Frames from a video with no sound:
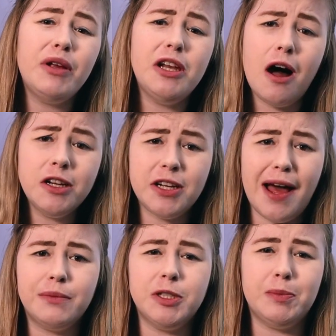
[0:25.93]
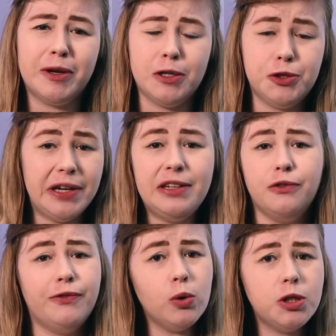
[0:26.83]
large language model trained on
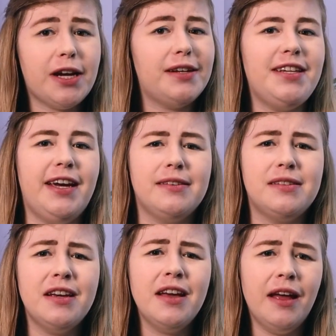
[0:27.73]
four chan text